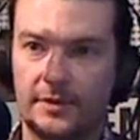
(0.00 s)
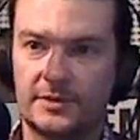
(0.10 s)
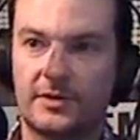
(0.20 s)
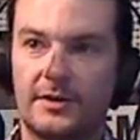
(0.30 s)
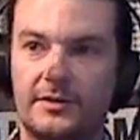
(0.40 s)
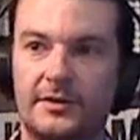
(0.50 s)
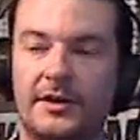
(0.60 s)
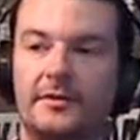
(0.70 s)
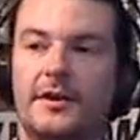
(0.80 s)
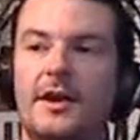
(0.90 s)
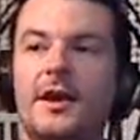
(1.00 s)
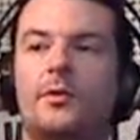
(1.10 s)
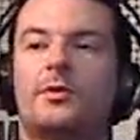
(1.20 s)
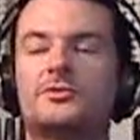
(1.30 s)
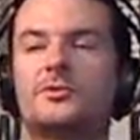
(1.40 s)
That's right. Yeah.
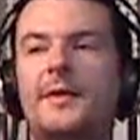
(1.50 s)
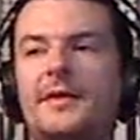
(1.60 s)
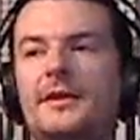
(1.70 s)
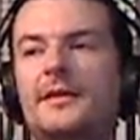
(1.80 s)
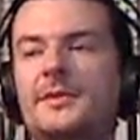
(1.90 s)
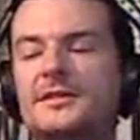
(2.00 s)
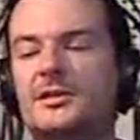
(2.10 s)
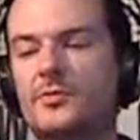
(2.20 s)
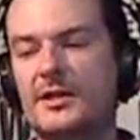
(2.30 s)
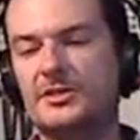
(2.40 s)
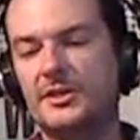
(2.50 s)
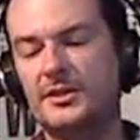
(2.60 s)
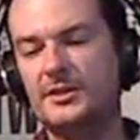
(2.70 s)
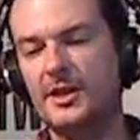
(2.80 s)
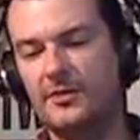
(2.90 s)
Well, talking about that Libya situation
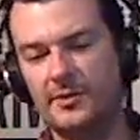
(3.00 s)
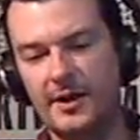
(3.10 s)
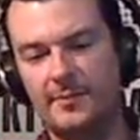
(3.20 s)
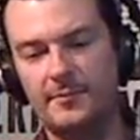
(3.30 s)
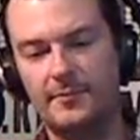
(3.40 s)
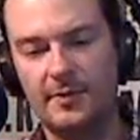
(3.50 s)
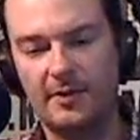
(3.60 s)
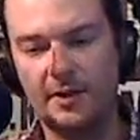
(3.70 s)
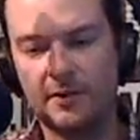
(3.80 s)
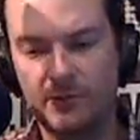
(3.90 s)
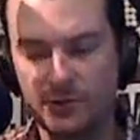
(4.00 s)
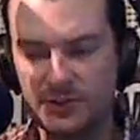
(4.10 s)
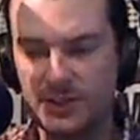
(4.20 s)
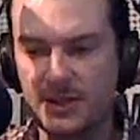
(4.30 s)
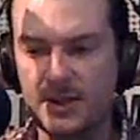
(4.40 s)
now, of
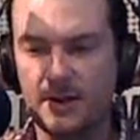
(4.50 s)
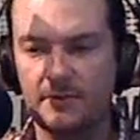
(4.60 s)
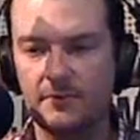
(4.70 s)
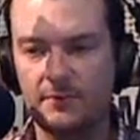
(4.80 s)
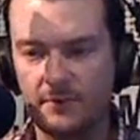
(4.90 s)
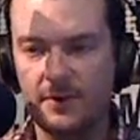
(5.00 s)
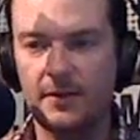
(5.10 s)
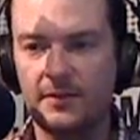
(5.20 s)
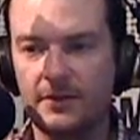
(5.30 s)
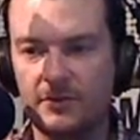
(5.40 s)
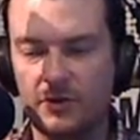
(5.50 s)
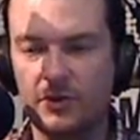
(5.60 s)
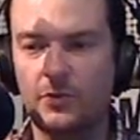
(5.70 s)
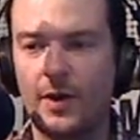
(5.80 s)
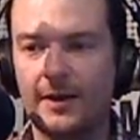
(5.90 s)
course, the
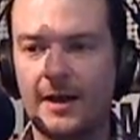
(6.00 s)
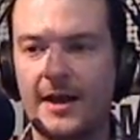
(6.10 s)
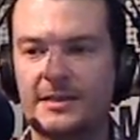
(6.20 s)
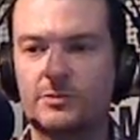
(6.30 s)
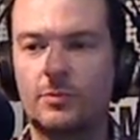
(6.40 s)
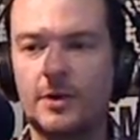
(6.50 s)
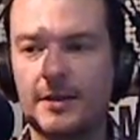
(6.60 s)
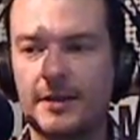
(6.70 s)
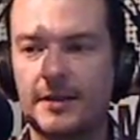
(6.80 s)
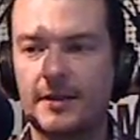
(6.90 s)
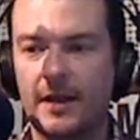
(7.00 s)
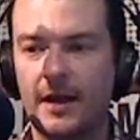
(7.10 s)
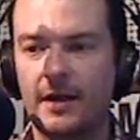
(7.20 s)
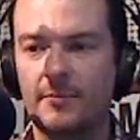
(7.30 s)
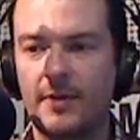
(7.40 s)
earthquake last week
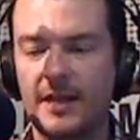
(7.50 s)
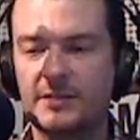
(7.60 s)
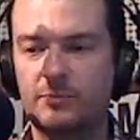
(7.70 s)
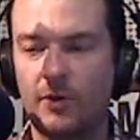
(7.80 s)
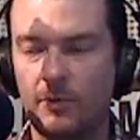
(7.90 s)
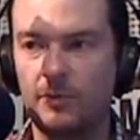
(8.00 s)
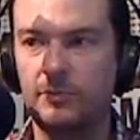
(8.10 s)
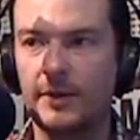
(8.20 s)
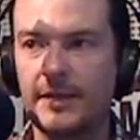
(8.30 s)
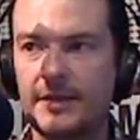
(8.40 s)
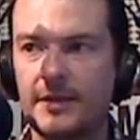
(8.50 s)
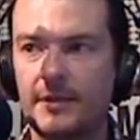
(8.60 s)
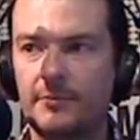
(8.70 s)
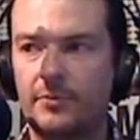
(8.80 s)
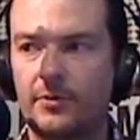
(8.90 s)
has probably
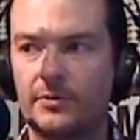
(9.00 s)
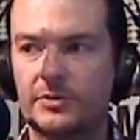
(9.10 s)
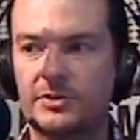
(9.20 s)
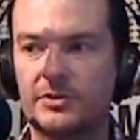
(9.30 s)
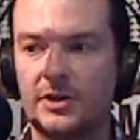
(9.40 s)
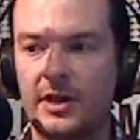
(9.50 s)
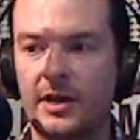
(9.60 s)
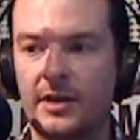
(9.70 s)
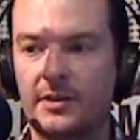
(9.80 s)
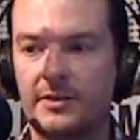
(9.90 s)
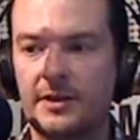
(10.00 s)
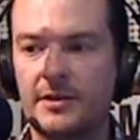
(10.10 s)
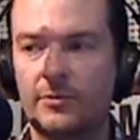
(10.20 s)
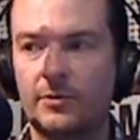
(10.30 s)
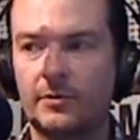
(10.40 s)
put
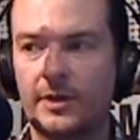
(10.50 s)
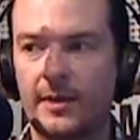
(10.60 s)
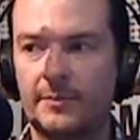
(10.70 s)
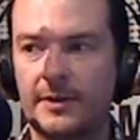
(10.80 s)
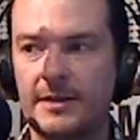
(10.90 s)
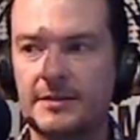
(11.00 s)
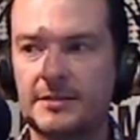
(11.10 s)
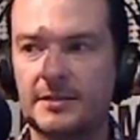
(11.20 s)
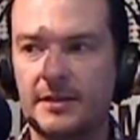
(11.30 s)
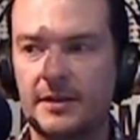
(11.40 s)
the oil companies